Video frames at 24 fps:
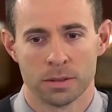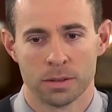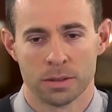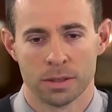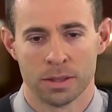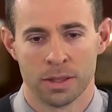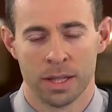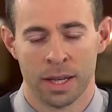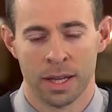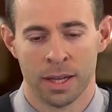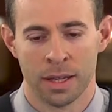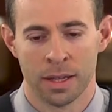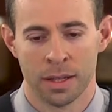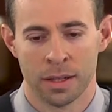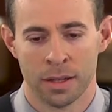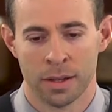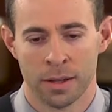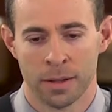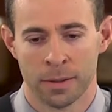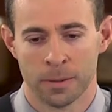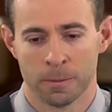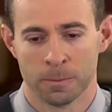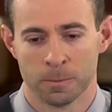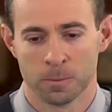Today,
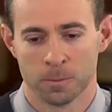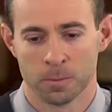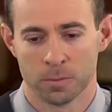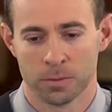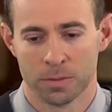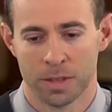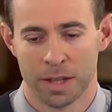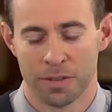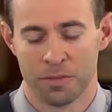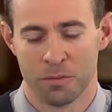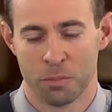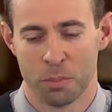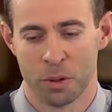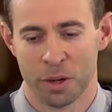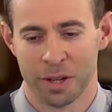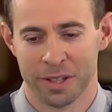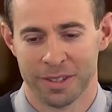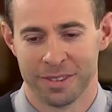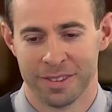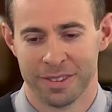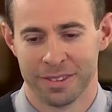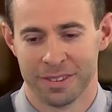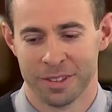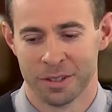I've
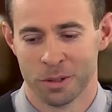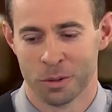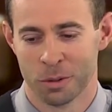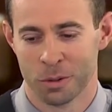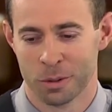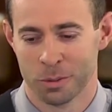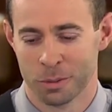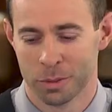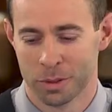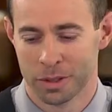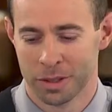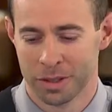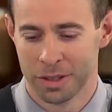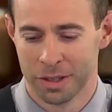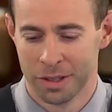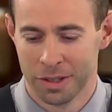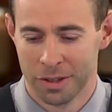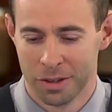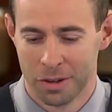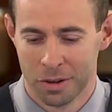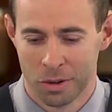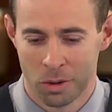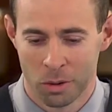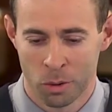prayed that the Lord would
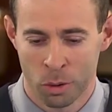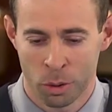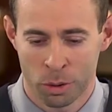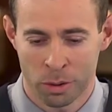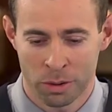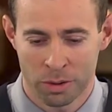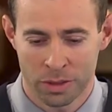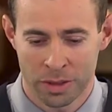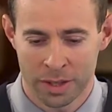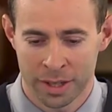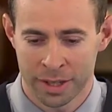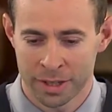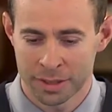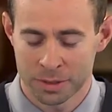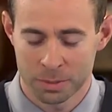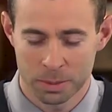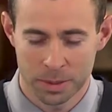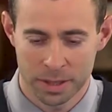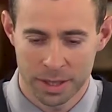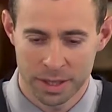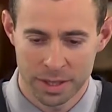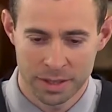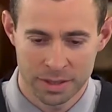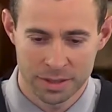order things,
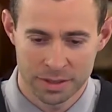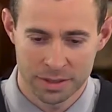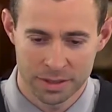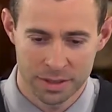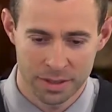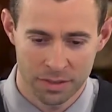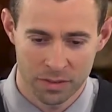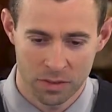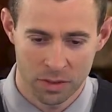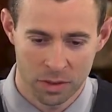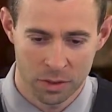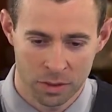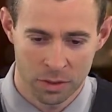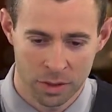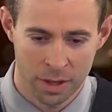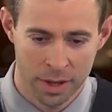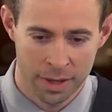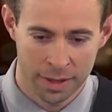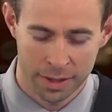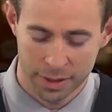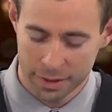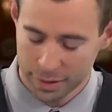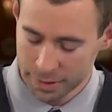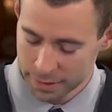because I feel
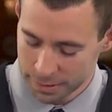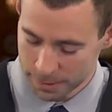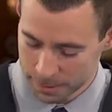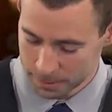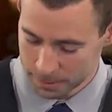like